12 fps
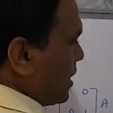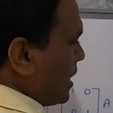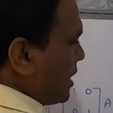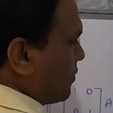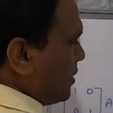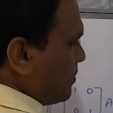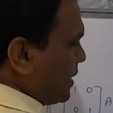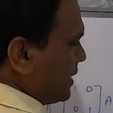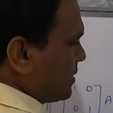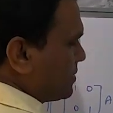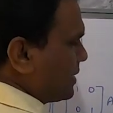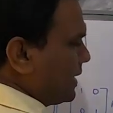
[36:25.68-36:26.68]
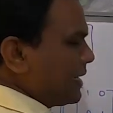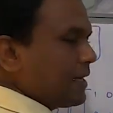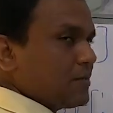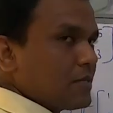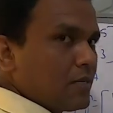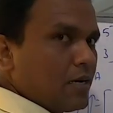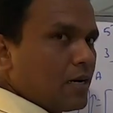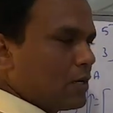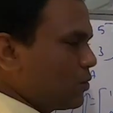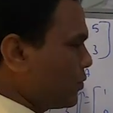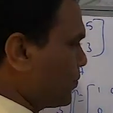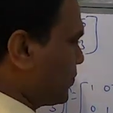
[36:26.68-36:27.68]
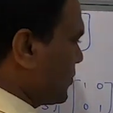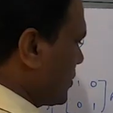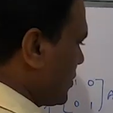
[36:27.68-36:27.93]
R1 minus 3 times R2.